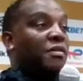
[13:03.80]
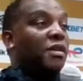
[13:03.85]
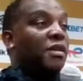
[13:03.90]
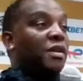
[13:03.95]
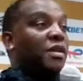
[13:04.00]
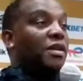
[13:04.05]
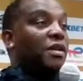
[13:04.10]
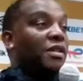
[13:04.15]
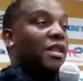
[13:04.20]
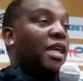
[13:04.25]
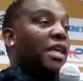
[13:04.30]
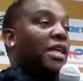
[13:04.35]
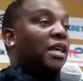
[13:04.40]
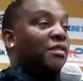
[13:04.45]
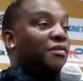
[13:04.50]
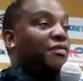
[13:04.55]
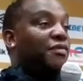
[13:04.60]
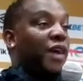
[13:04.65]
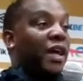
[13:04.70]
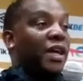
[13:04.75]
that they
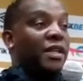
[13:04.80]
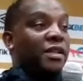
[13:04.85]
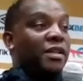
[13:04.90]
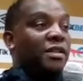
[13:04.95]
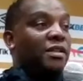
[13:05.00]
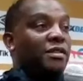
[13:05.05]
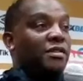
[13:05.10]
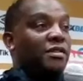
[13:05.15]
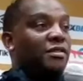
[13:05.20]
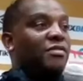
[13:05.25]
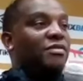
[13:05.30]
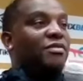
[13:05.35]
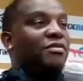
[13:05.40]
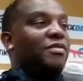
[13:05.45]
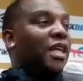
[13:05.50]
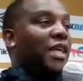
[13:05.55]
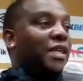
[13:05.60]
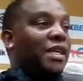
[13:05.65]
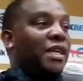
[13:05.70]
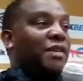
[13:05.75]
can find it
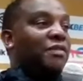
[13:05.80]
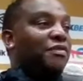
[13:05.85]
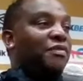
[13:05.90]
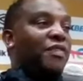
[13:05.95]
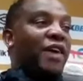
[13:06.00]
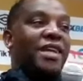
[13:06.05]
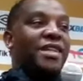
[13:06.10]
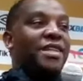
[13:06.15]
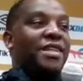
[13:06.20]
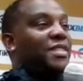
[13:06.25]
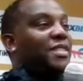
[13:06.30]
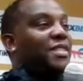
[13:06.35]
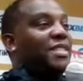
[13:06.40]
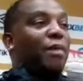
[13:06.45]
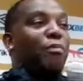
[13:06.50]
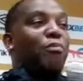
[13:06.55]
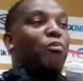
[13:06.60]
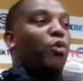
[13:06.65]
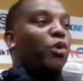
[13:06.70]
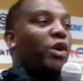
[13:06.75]
they can find it
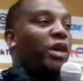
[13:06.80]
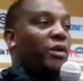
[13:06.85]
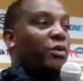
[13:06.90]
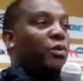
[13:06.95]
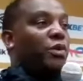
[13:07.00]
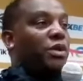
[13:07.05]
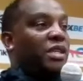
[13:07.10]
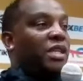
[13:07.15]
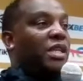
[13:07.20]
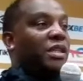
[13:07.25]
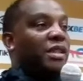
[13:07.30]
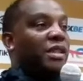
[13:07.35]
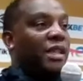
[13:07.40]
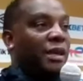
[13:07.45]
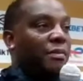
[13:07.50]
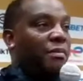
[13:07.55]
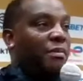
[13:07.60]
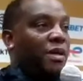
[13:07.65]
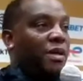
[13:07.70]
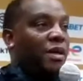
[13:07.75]
somewhere
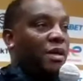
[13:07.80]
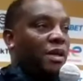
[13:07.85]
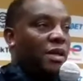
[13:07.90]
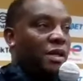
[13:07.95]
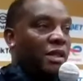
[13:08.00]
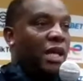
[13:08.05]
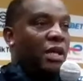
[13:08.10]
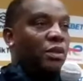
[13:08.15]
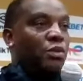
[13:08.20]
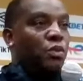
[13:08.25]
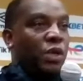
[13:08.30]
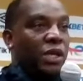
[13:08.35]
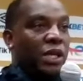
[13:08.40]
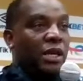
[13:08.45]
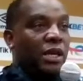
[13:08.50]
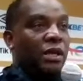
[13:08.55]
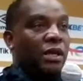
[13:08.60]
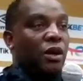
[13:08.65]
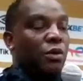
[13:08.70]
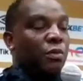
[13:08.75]
within them that we
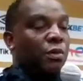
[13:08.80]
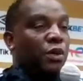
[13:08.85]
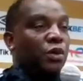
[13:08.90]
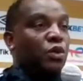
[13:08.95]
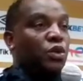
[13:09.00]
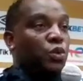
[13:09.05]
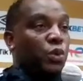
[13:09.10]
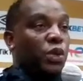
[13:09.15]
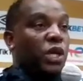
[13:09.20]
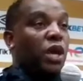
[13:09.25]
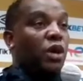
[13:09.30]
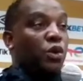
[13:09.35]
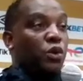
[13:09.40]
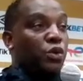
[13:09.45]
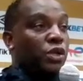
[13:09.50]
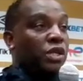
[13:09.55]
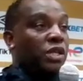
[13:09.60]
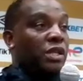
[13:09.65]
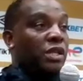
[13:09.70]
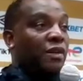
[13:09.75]
can go because we are
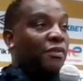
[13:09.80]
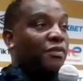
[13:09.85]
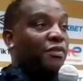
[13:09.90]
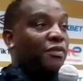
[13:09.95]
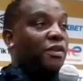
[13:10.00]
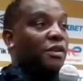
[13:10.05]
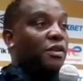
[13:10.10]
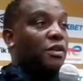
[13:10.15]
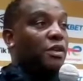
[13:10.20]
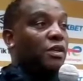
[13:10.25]
good enough